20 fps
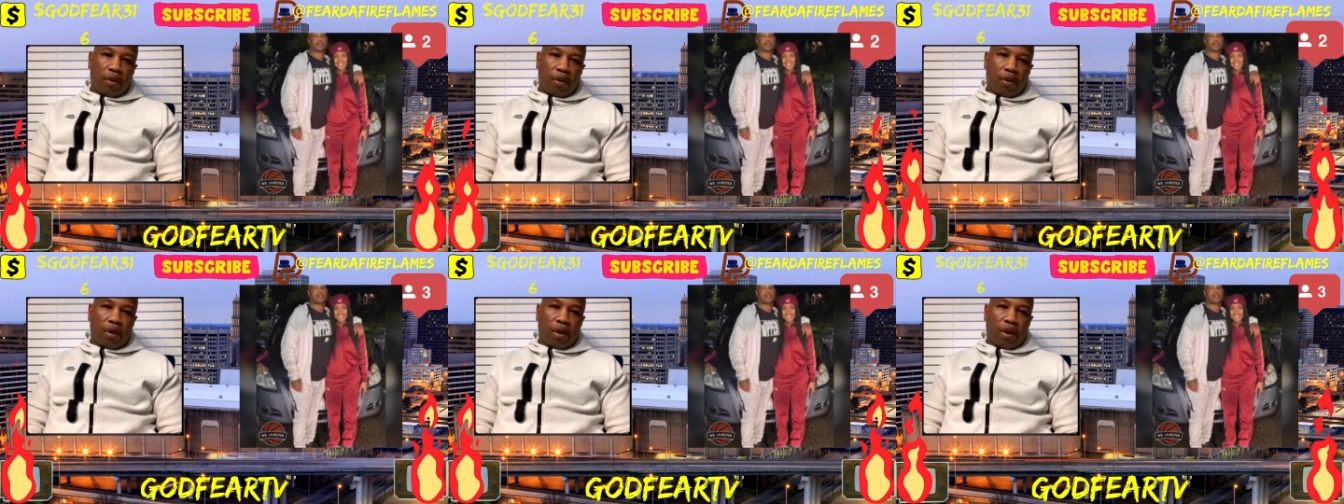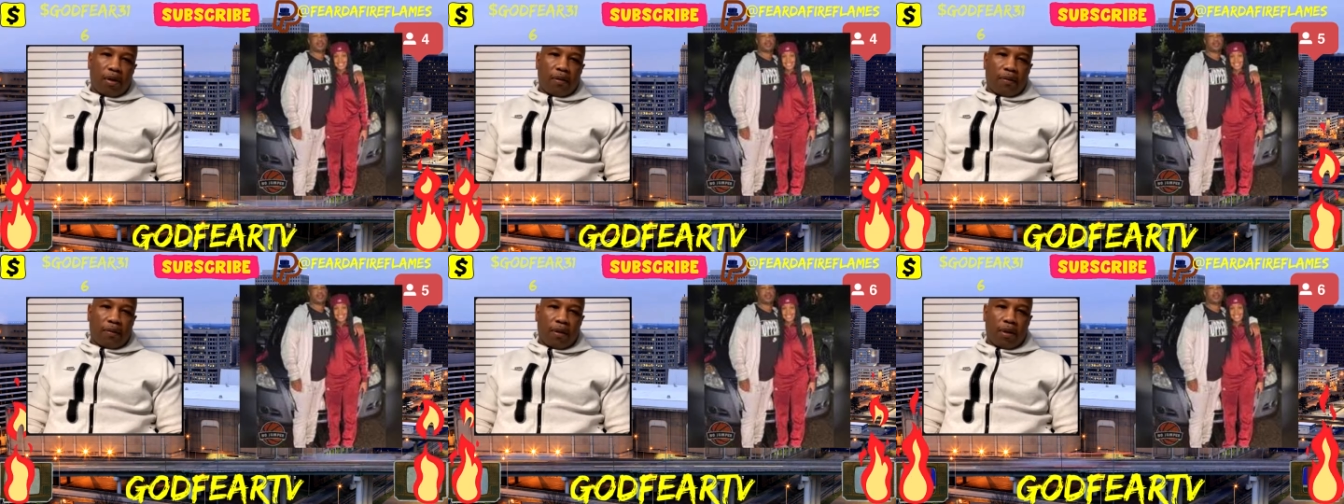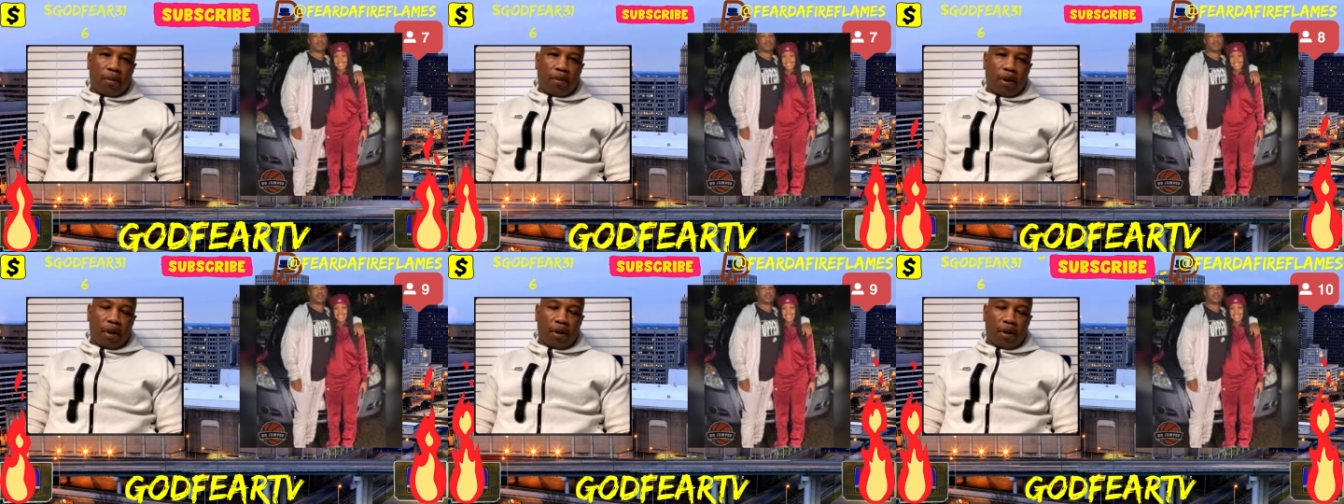or whatever
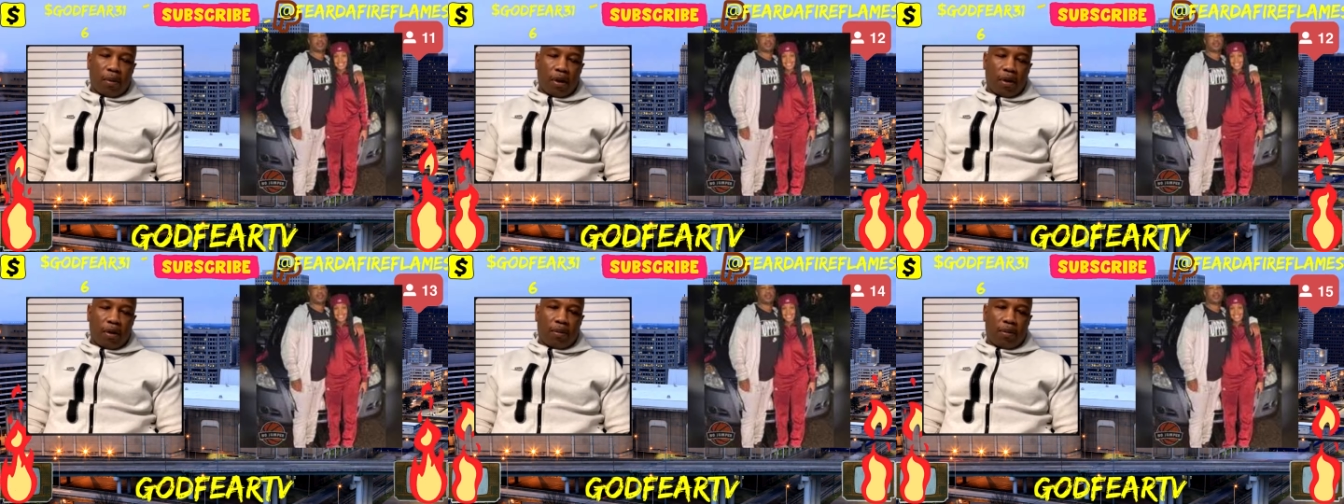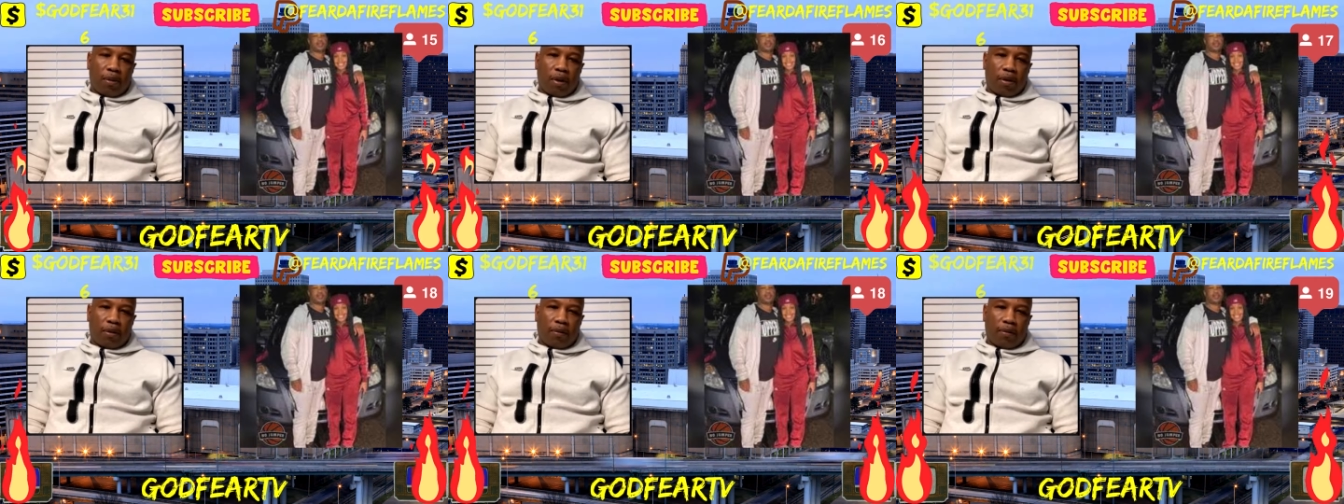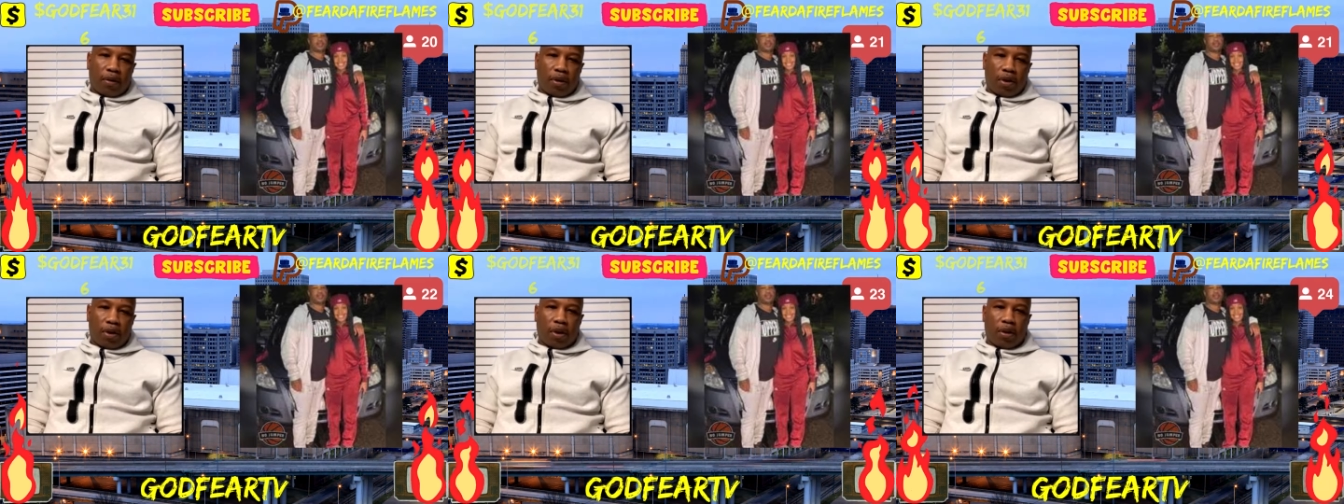the case may be. But
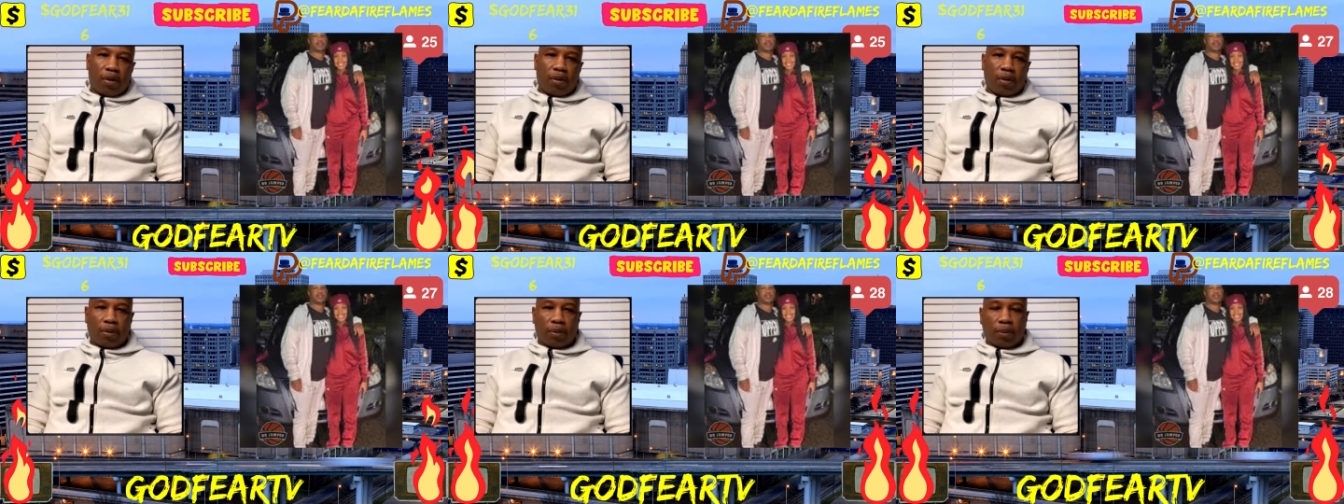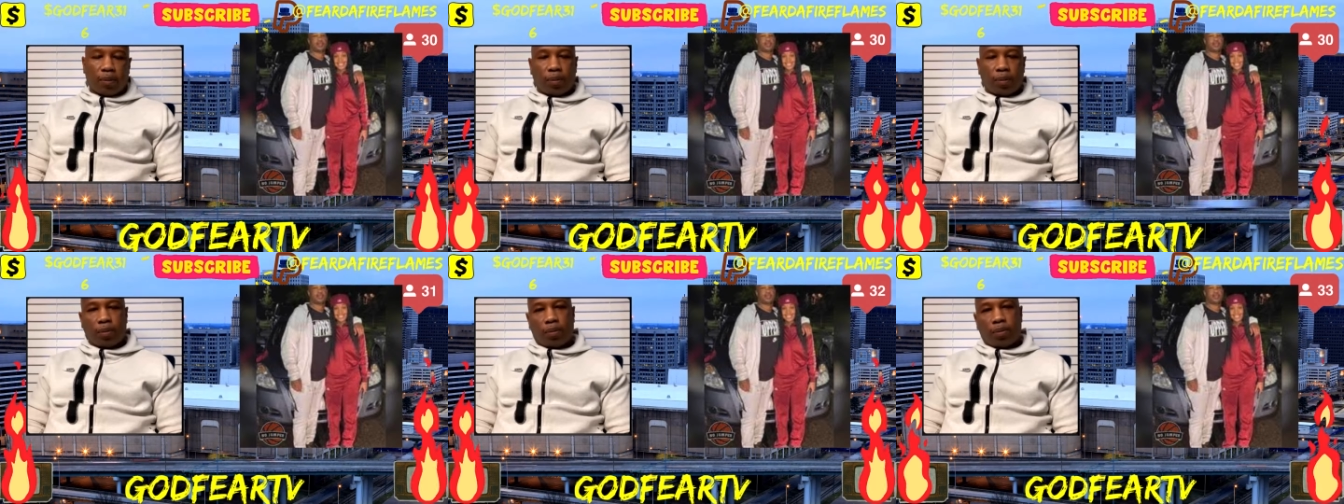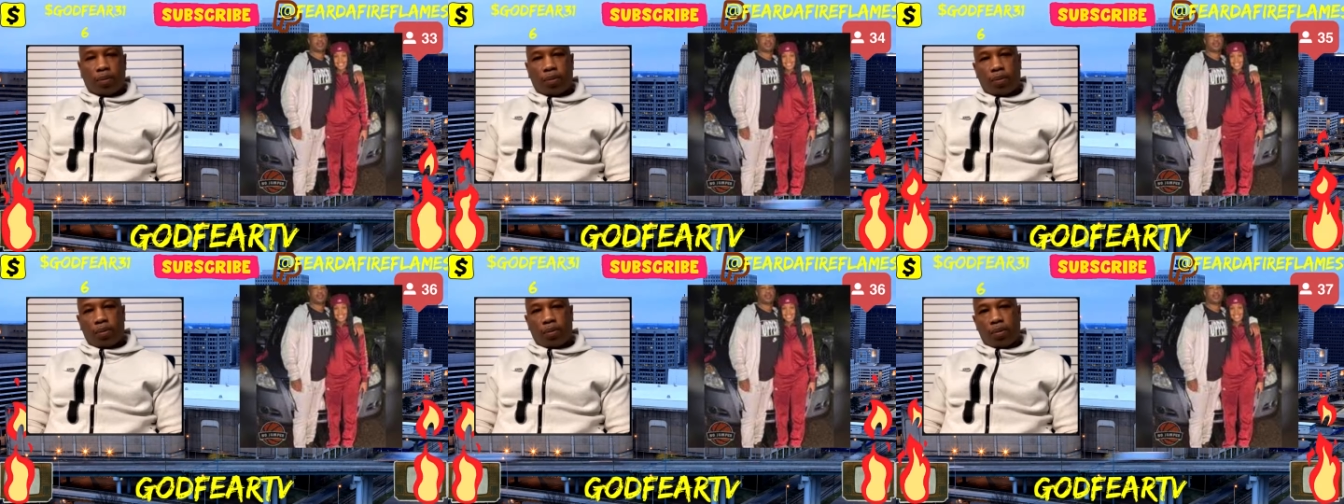Lip, that's my
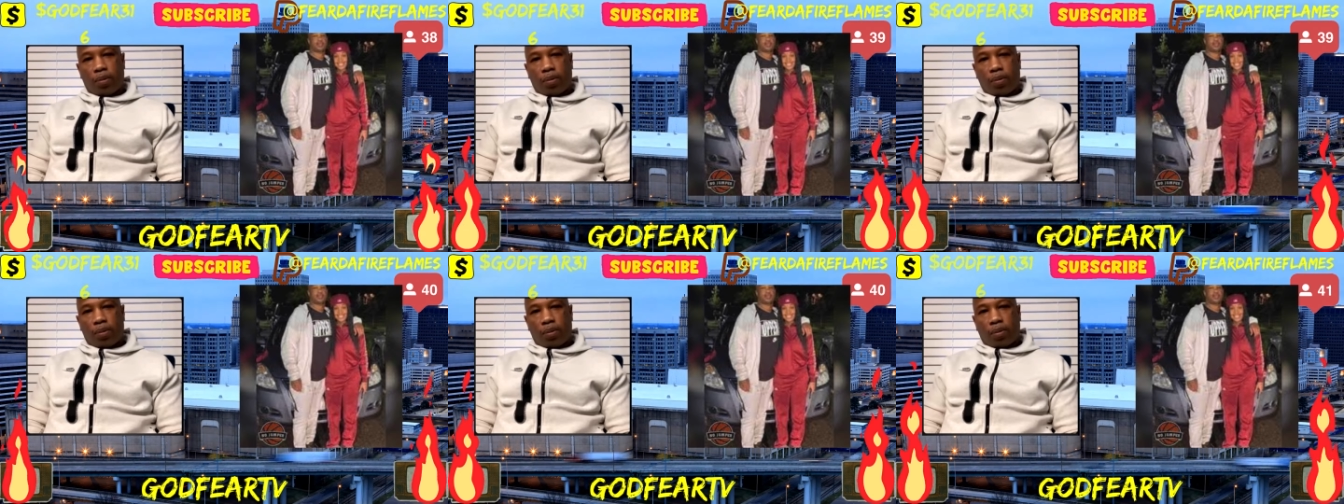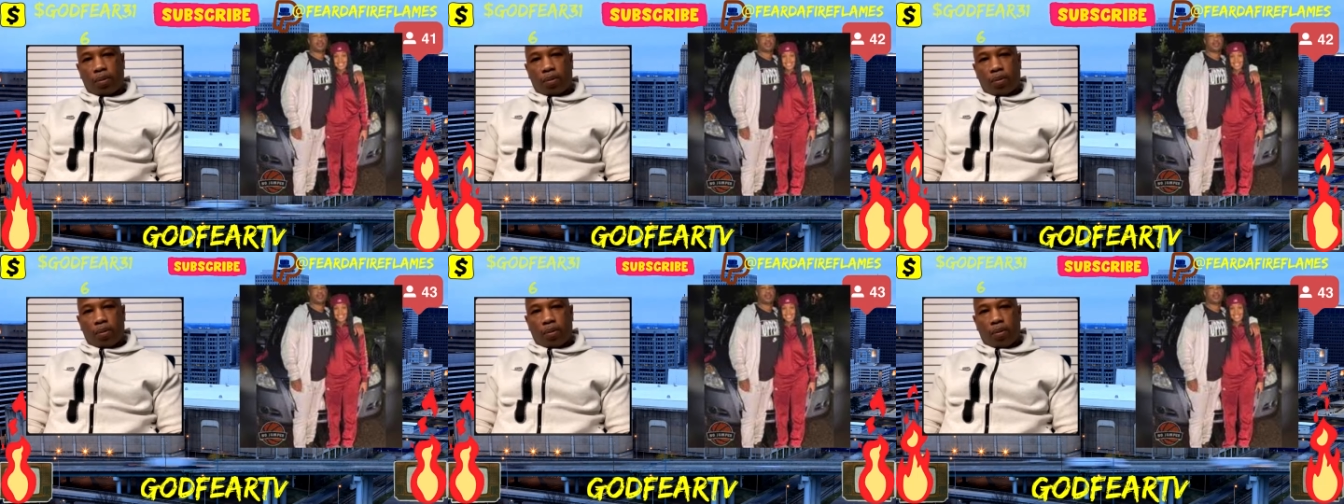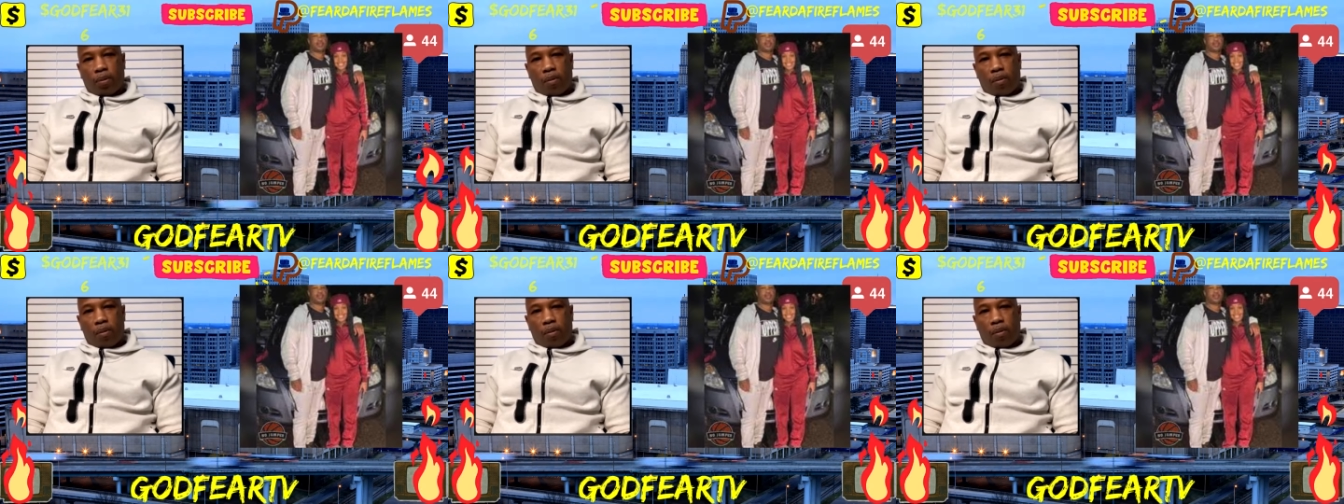little brother for sure.